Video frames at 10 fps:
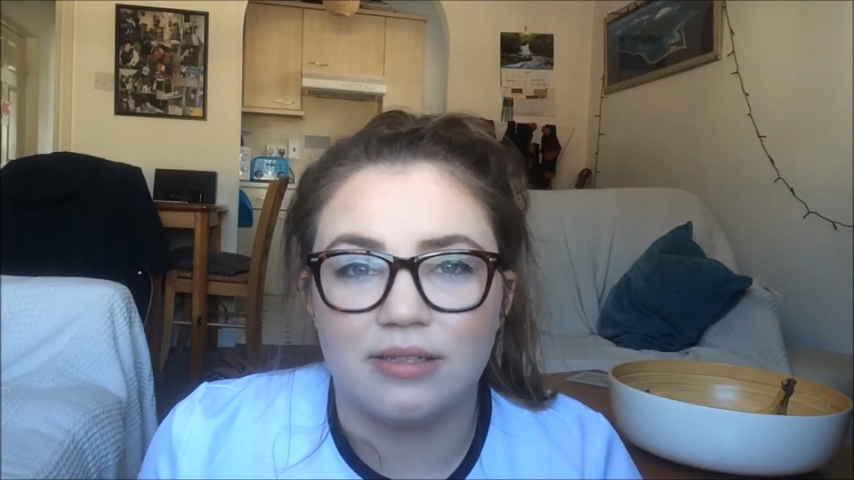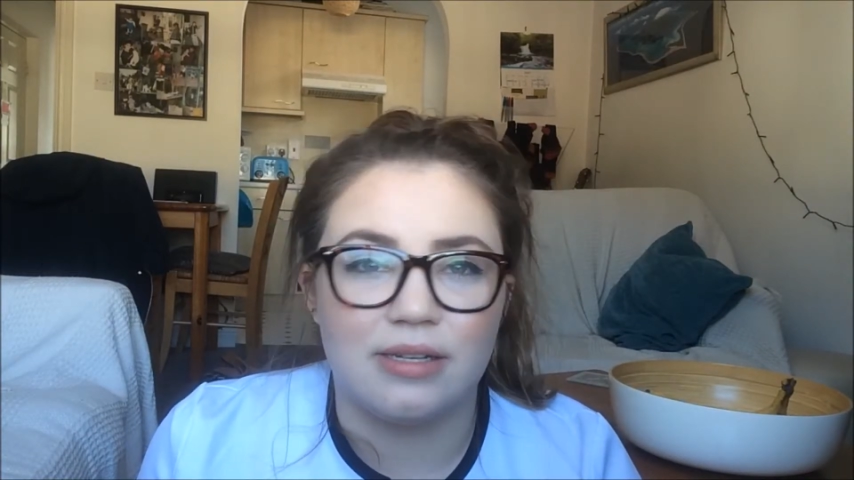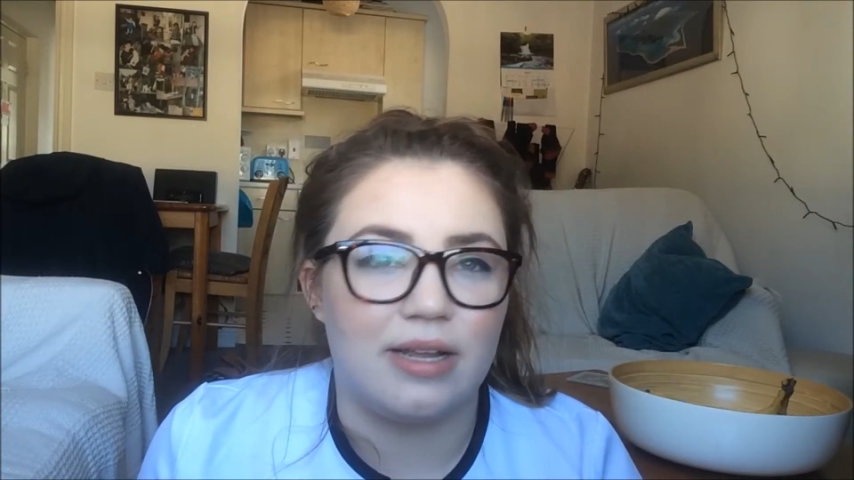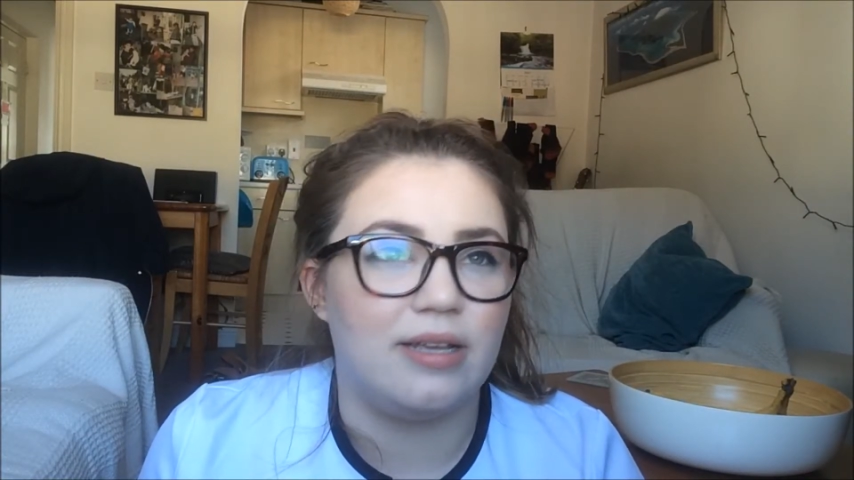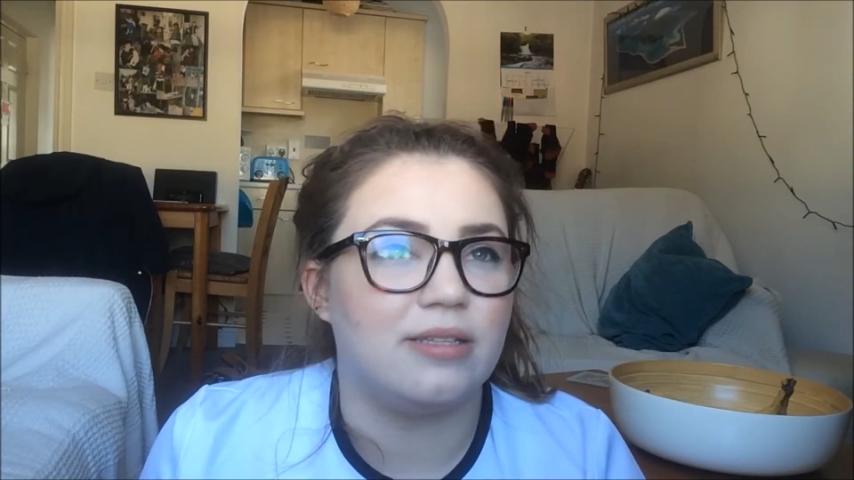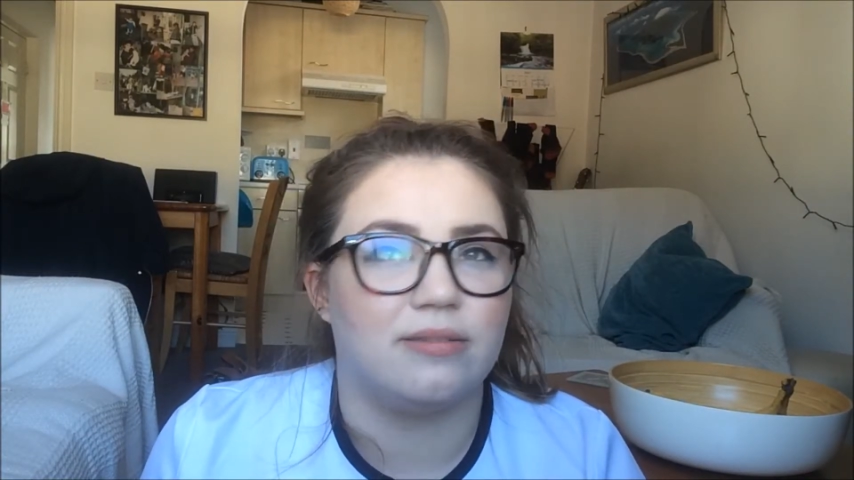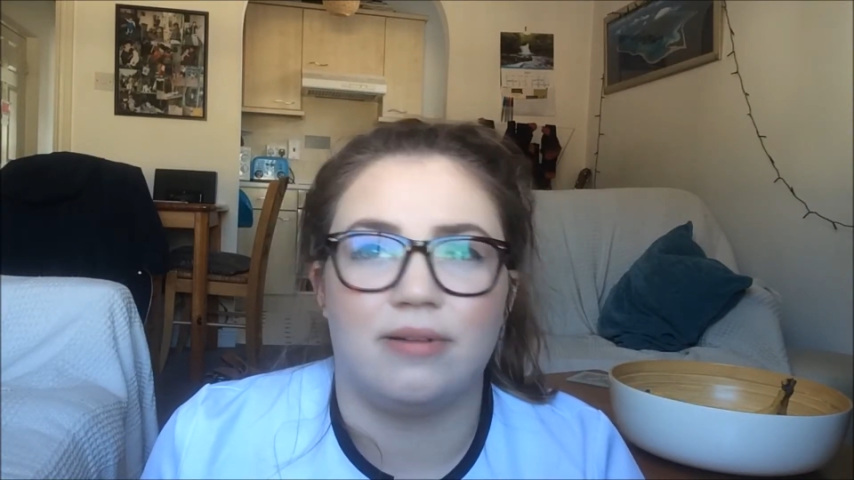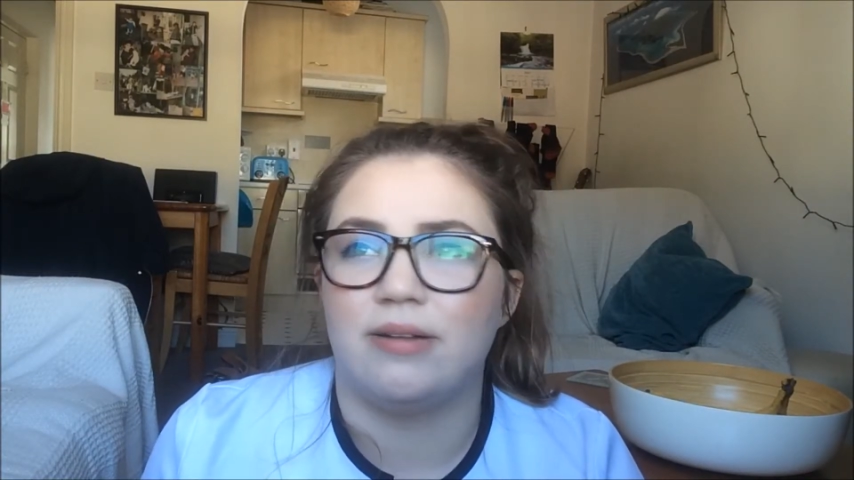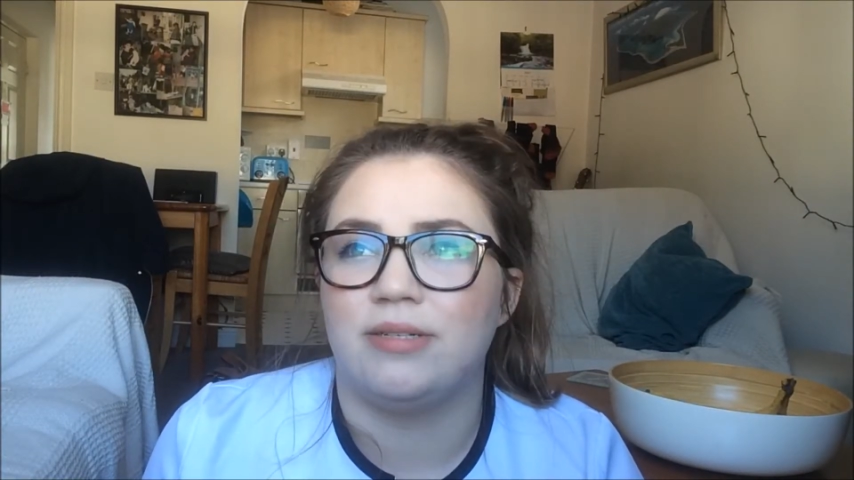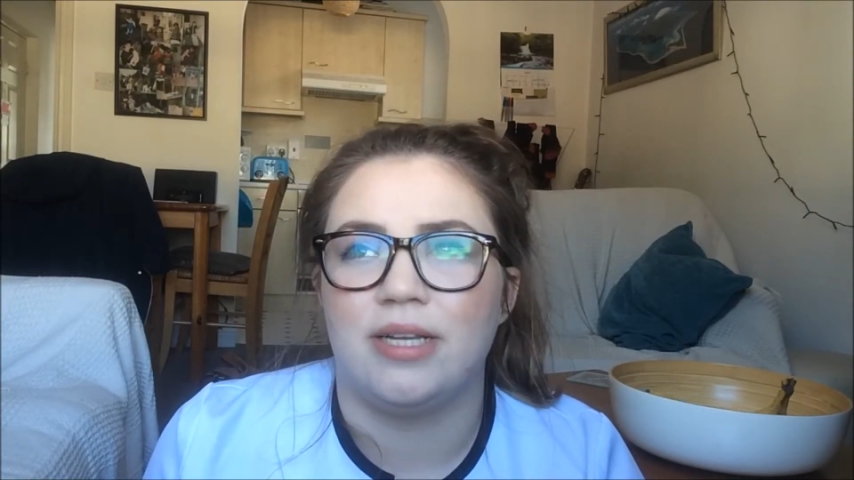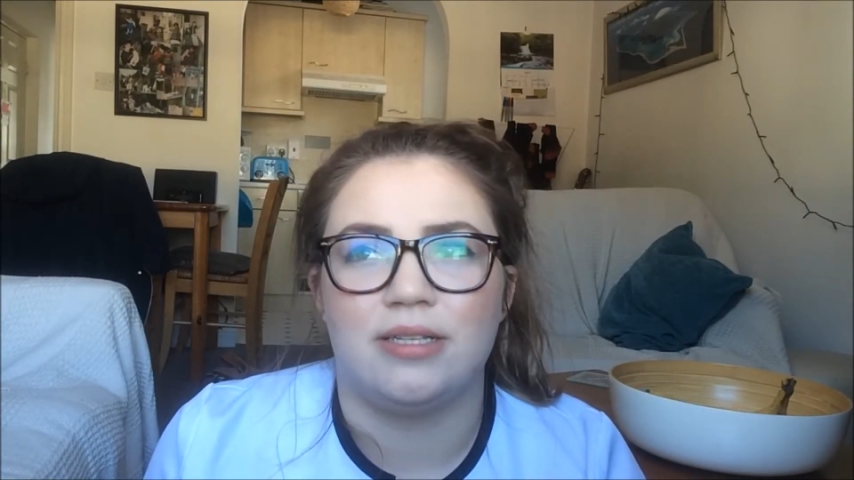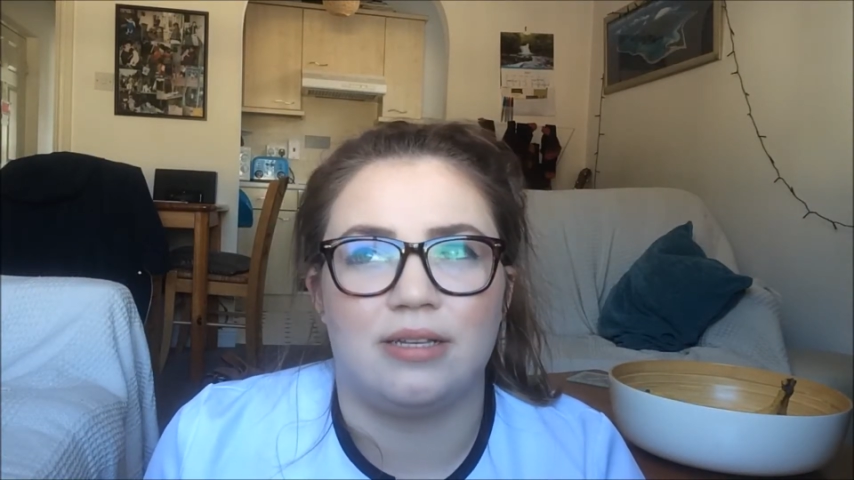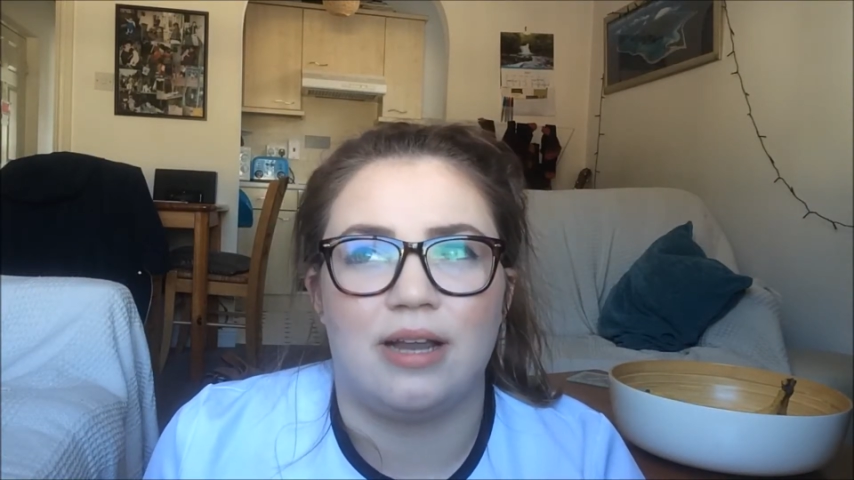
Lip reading: and like surroundings,